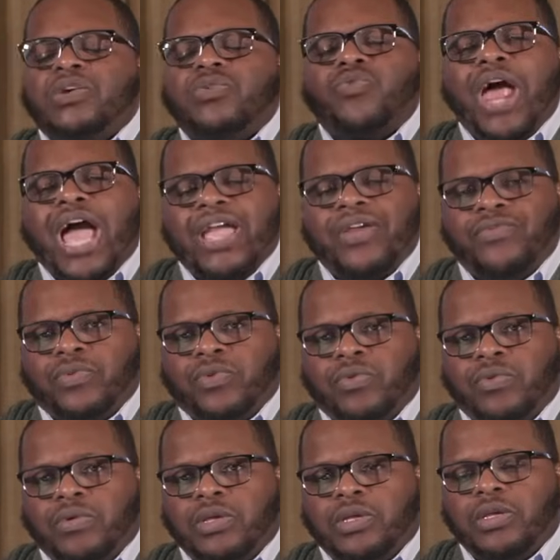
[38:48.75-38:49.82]
arrival
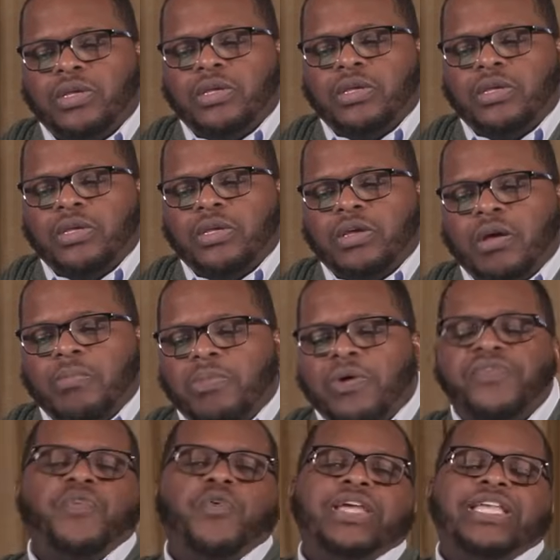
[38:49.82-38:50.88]

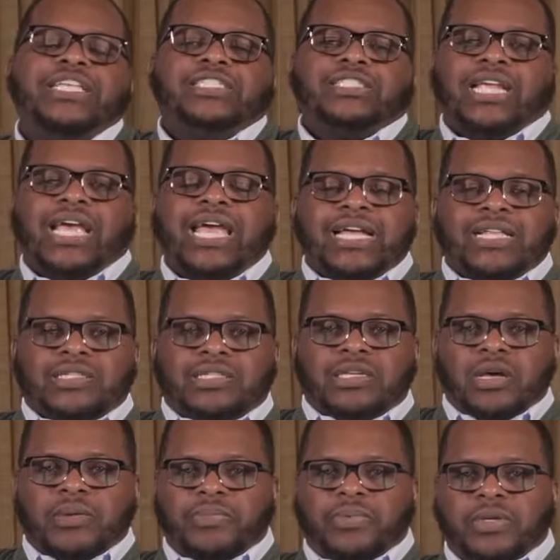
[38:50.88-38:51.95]
before he stands
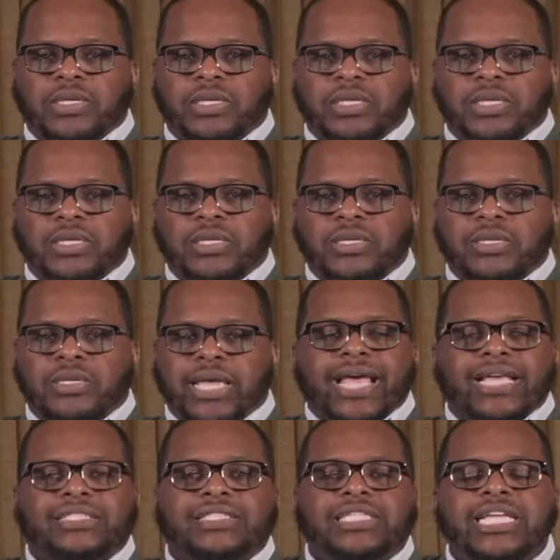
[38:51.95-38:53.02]
up
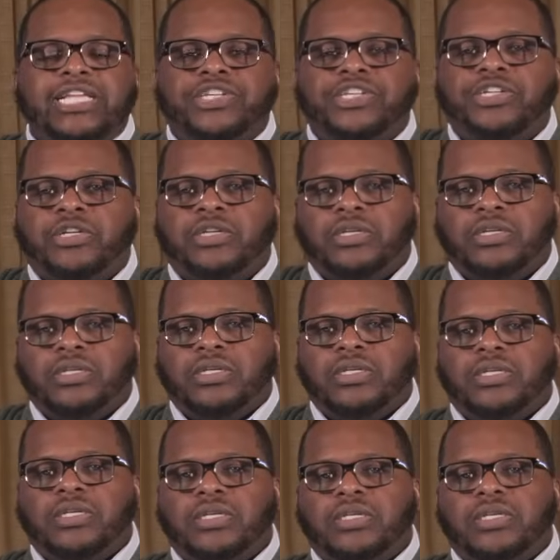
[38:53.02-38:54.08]
as teacher
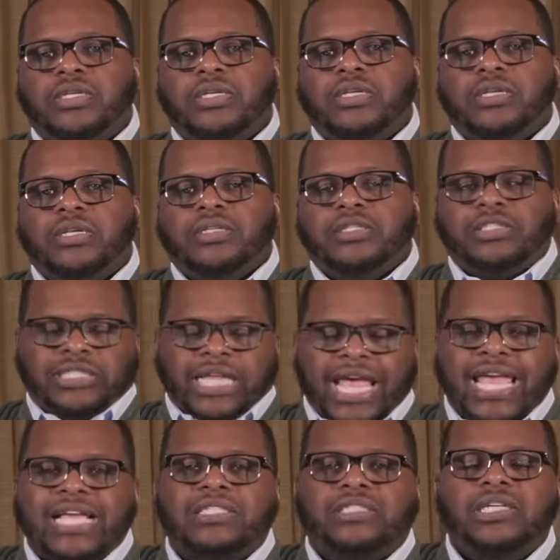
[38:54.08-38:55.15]

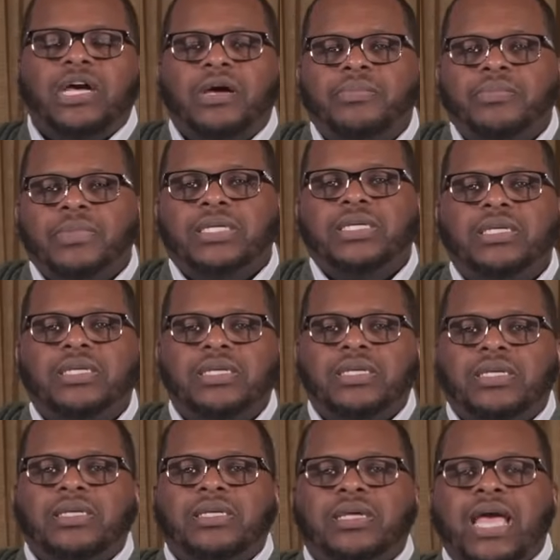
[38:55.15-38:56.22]
stands up
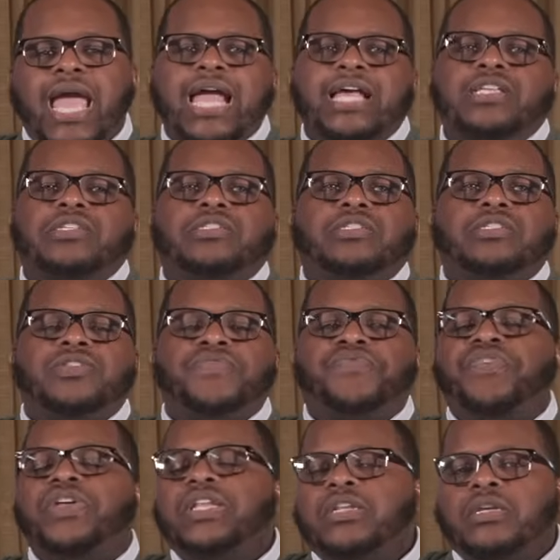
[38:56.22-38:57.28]
as
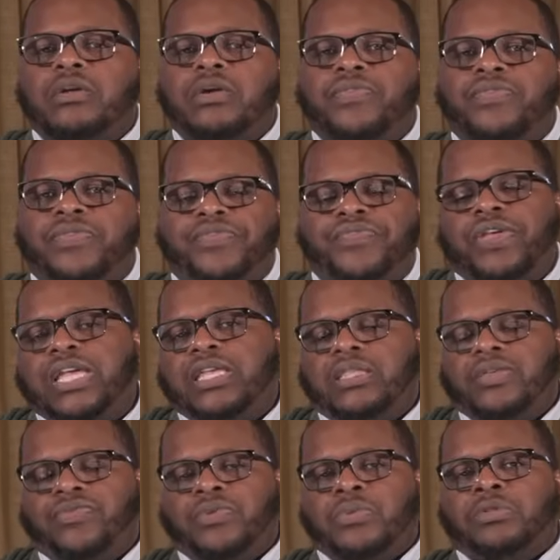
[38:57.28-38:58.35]
defender of the faith,
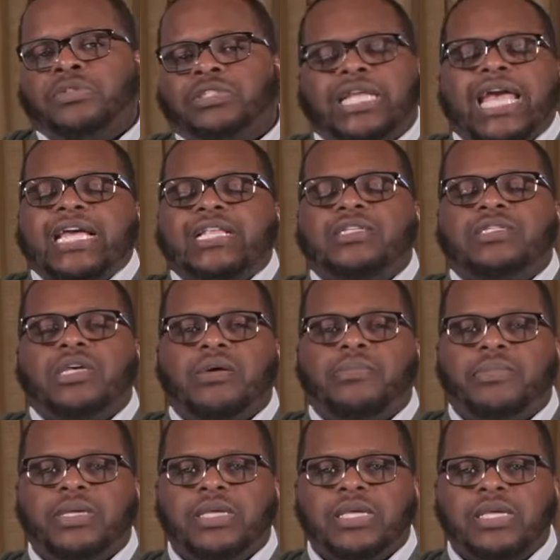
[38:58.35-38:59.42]
if you will, stands
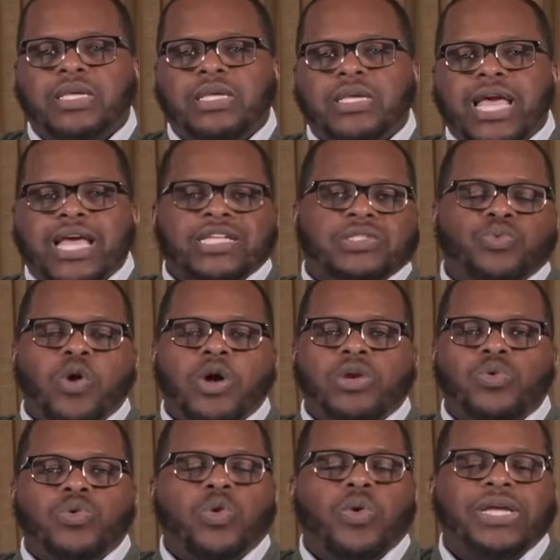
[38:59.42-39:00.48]
up as one
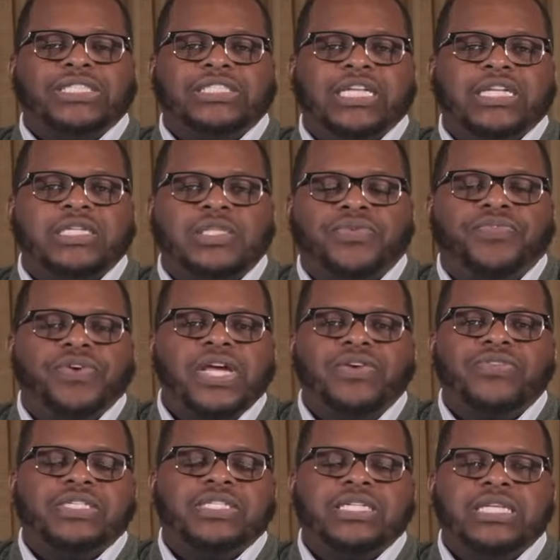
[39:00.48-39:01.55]
who questions the
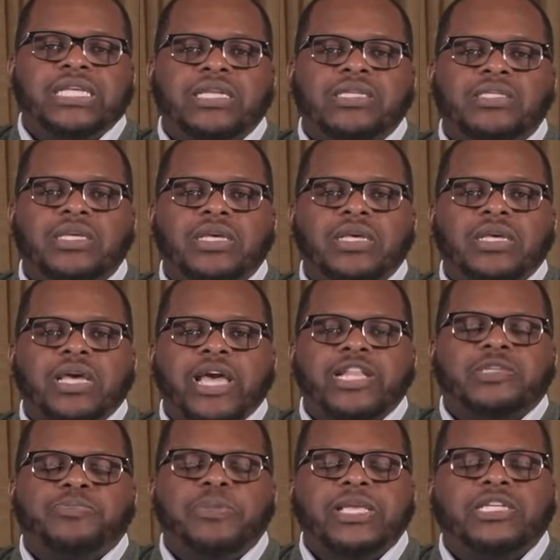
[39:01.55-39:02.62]
Pharisees
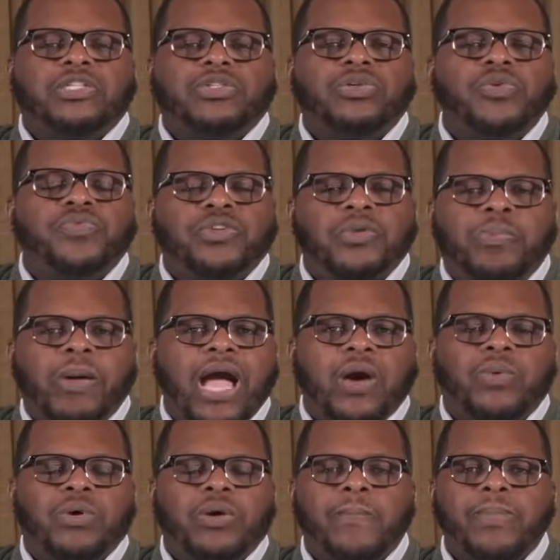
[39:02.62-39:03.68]
and speaks truth to
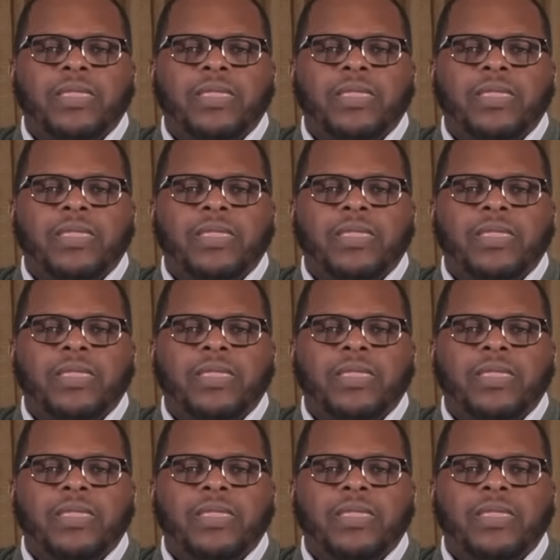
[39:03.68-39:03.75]
power,